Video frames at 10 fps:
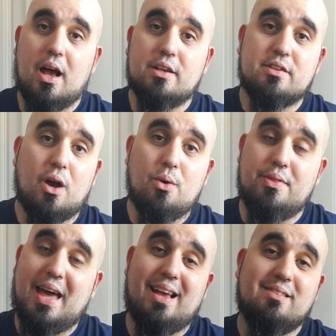So
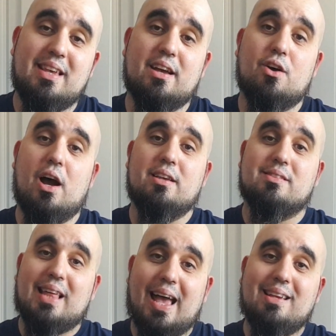that is it,
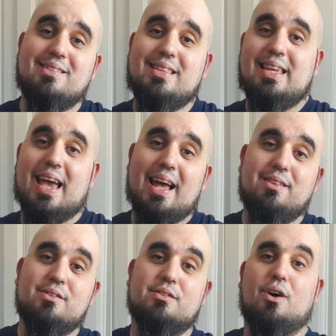guys. That is the
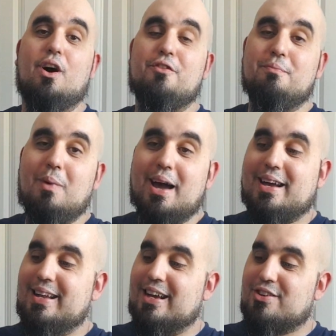end of my
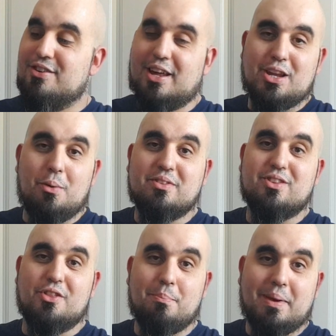collection. I know it's
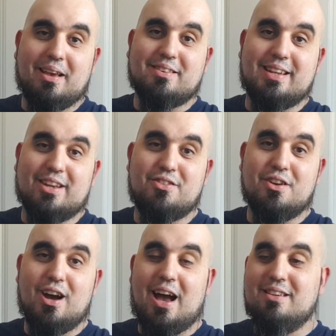not the biggest
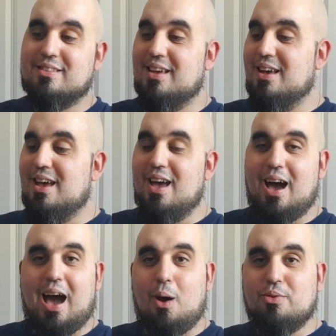collection, guys.
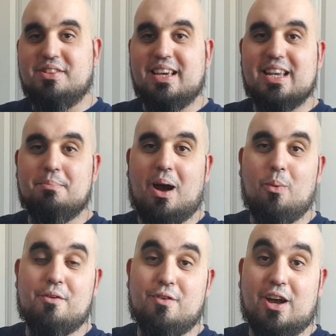I was thinking about
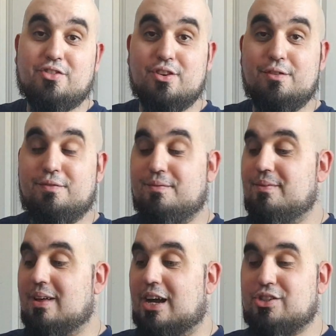whether I shouldn't
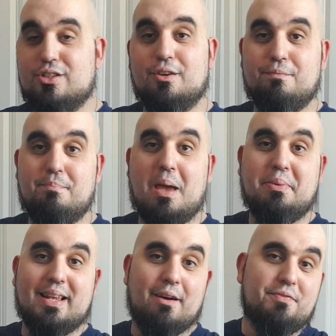have
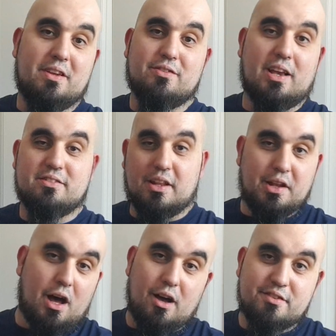maybe left this as the
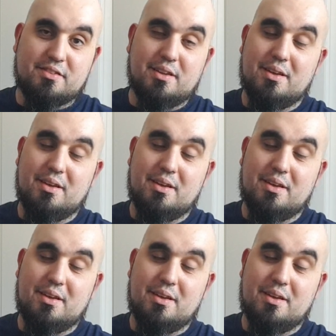last,